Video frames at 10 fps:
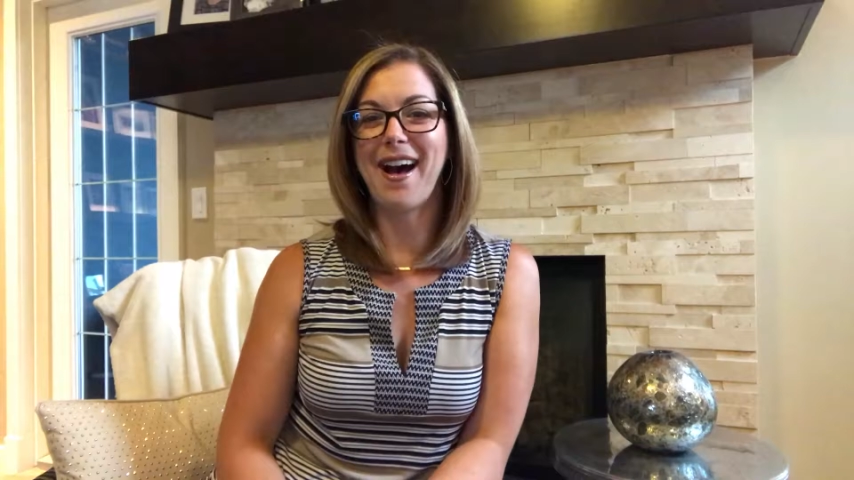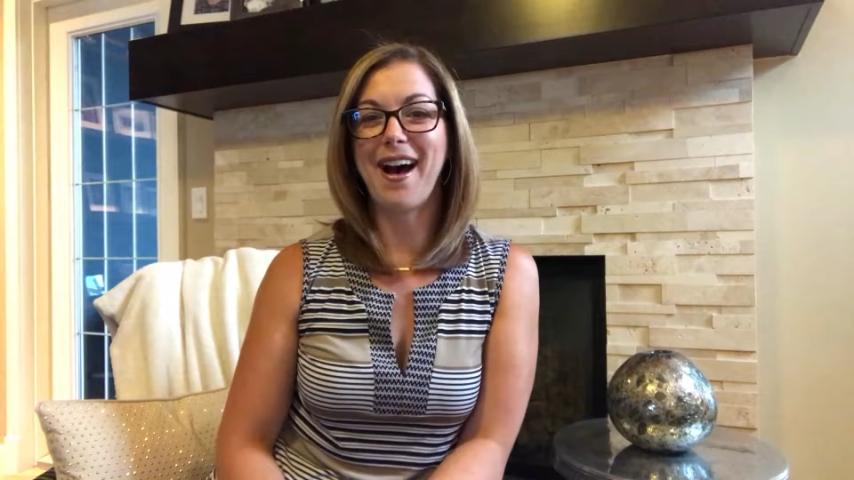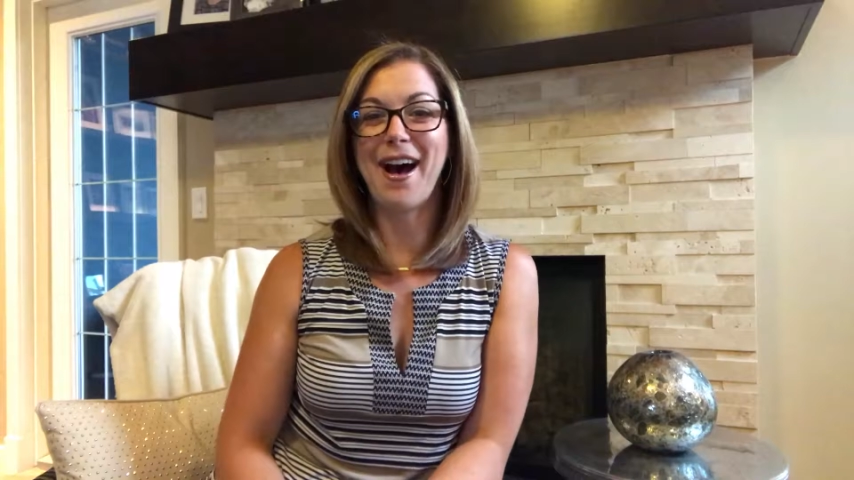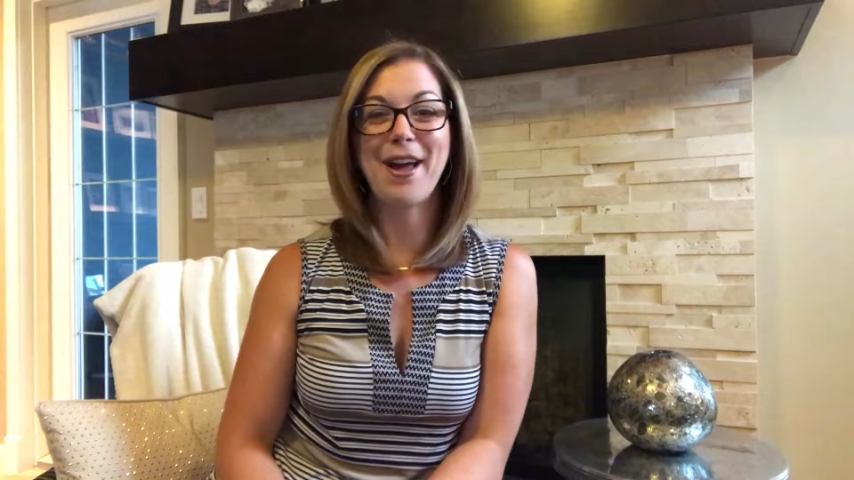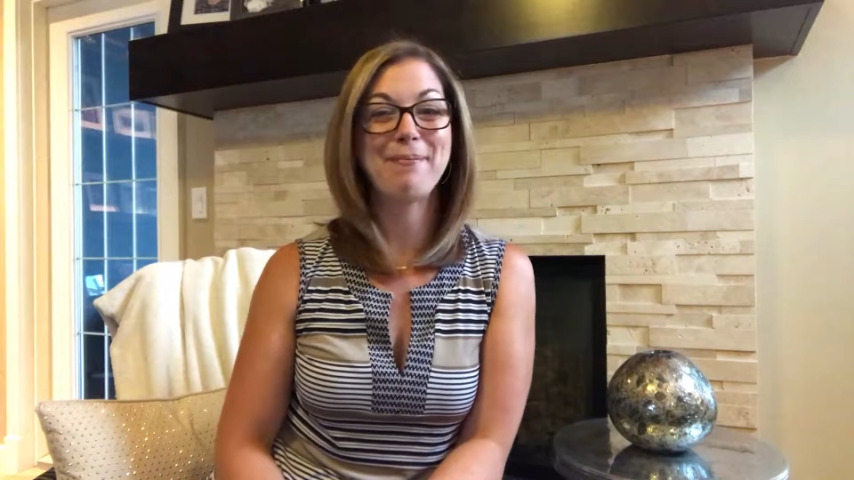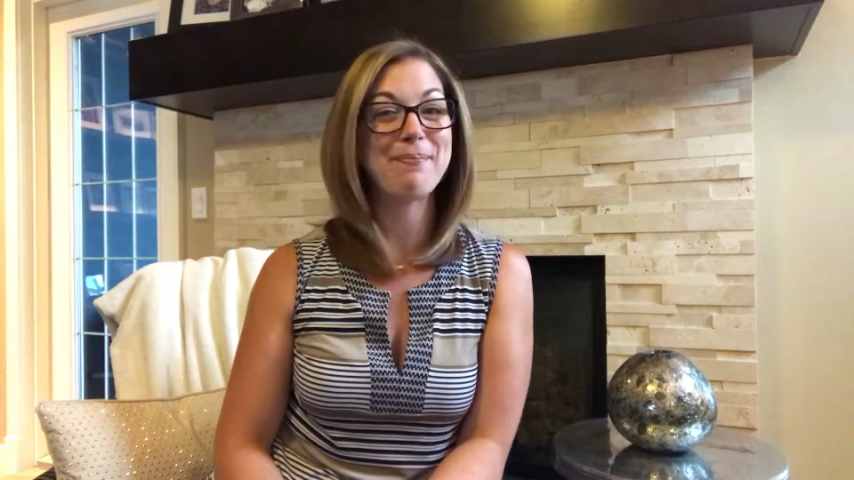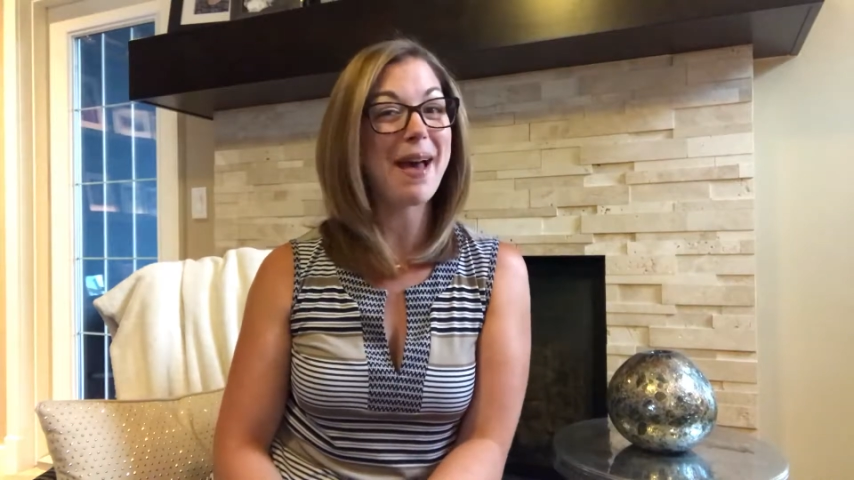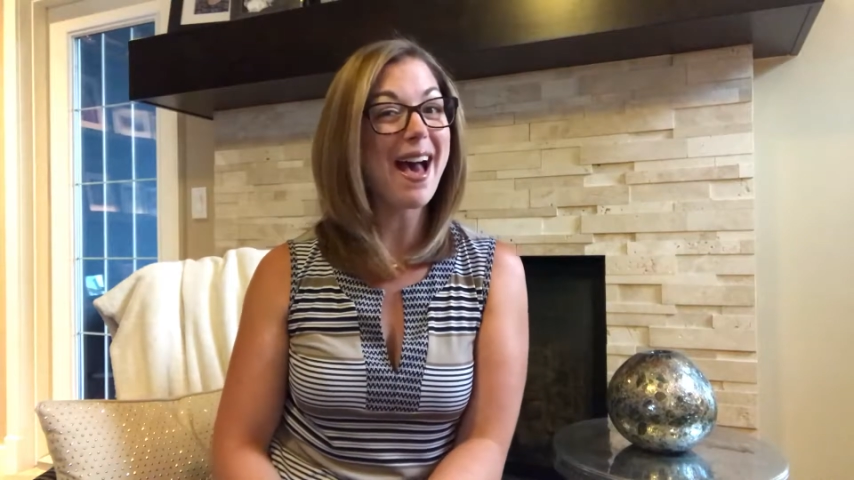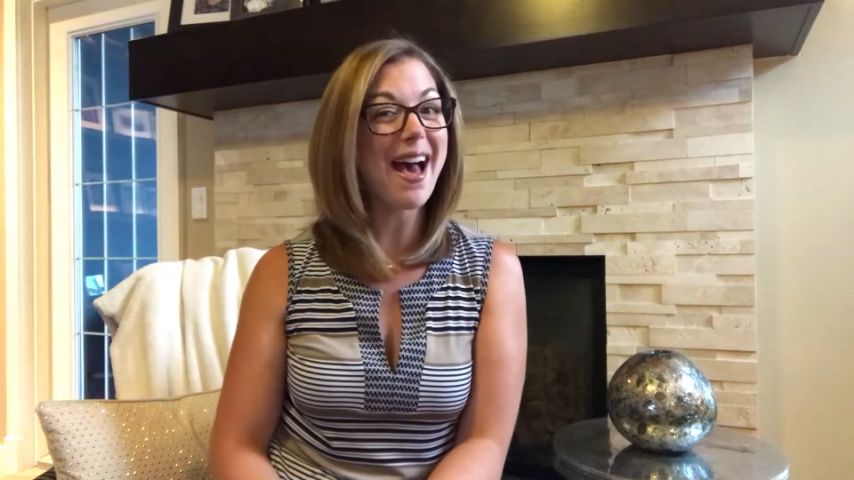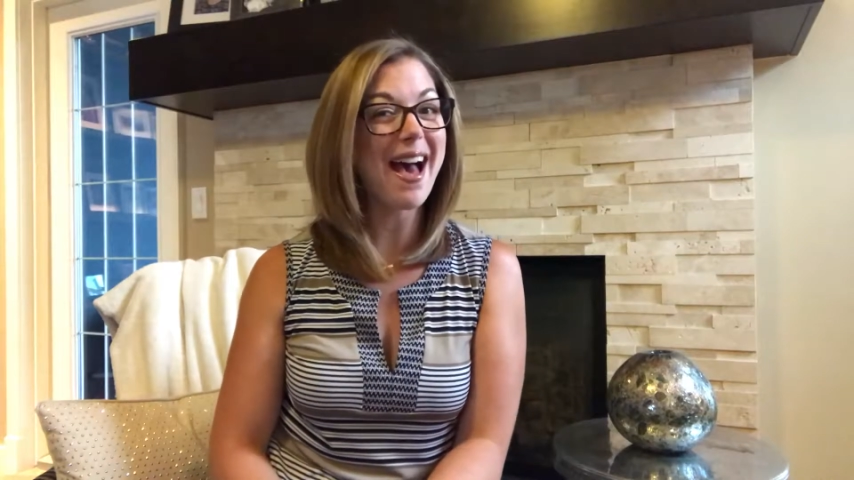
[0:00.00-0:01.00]
I'm
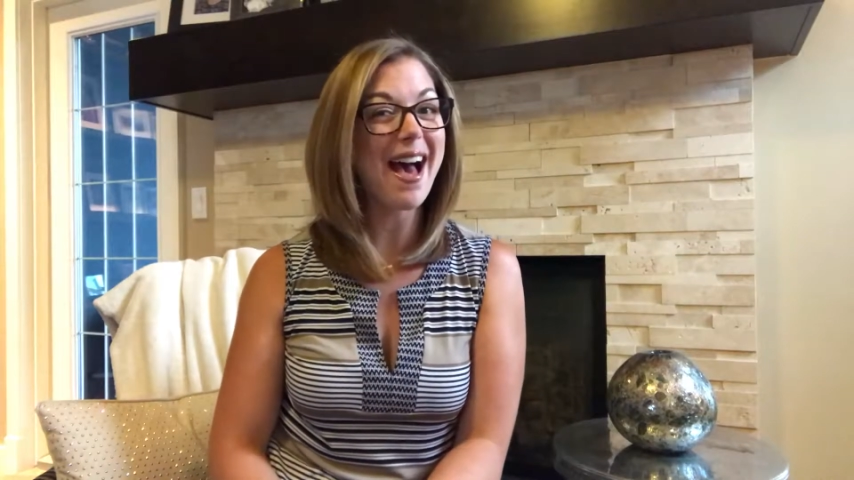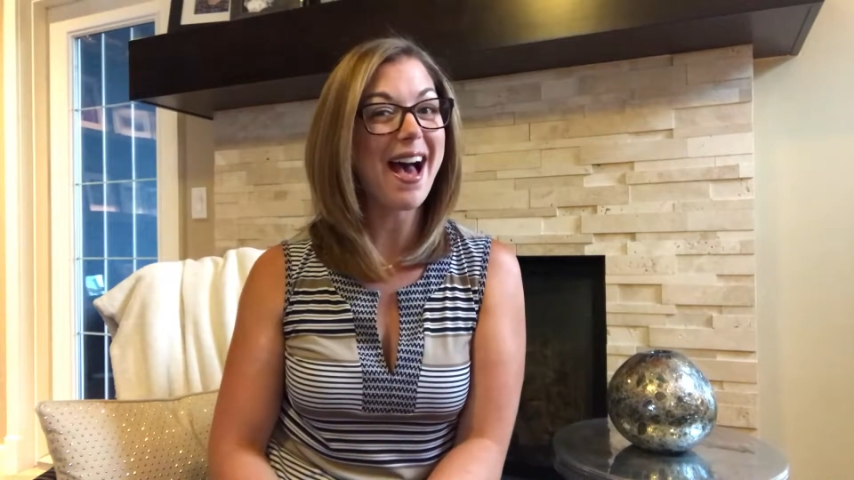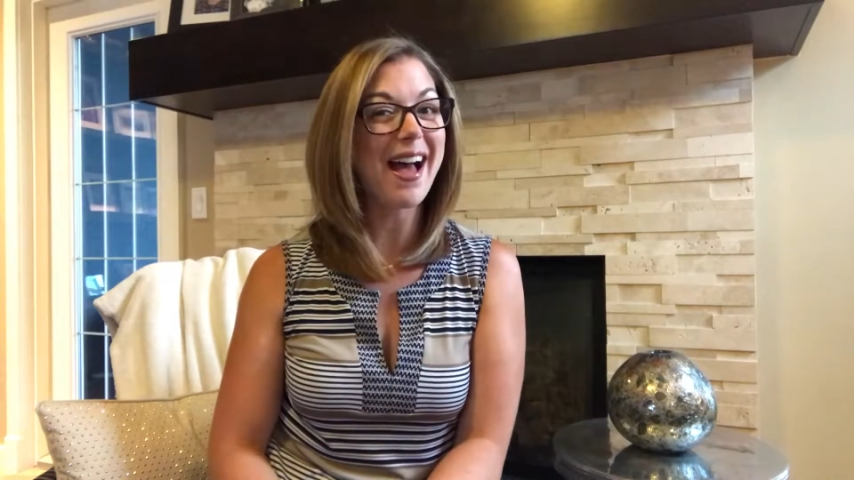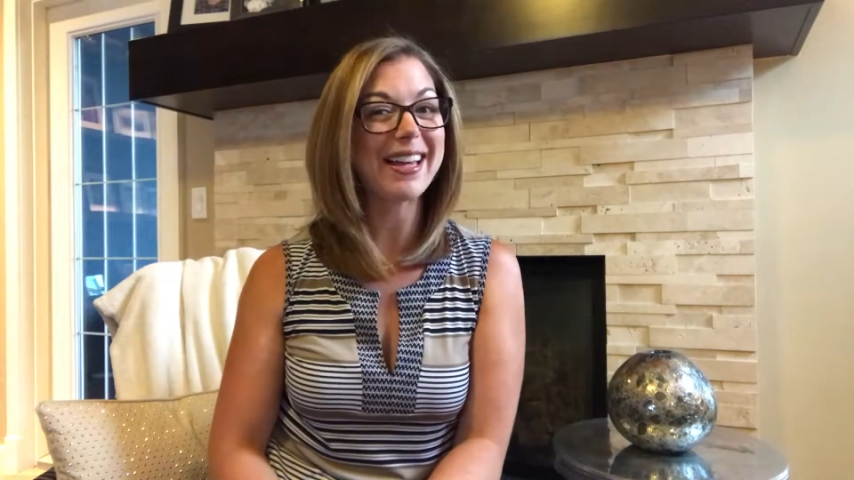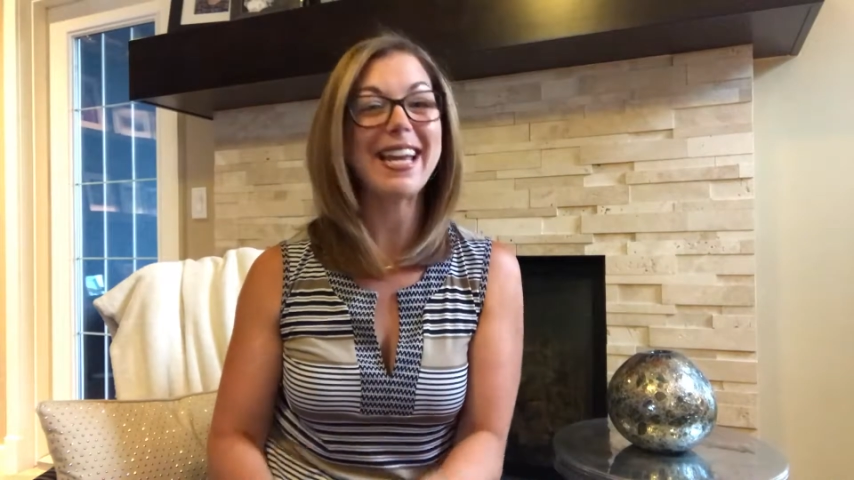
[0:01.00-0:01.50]
back!